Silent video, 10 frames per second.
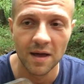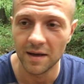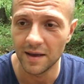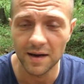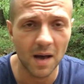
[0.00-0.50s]

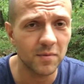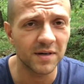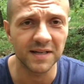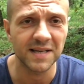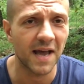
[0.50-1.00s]
And I'm
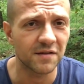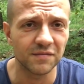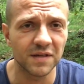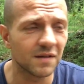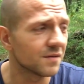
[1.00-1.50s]
going to attach
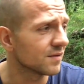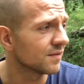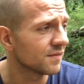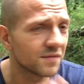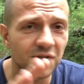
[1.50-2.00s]
videos
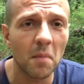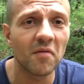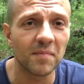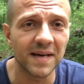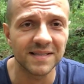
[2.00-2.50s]
of some
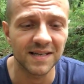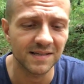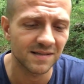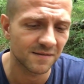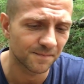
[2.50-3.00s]
of my
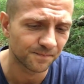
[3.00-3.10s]
tests